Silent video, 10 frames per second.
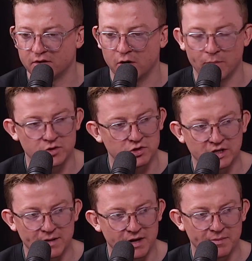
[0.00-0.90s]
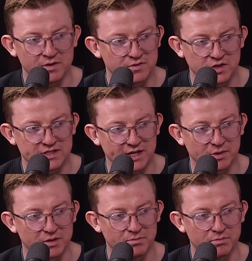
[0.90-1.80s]
opportunity came up and you just got to take it
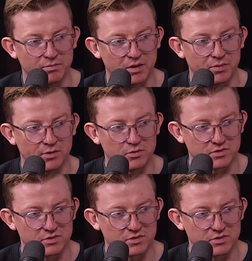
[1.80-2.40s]
by the balls.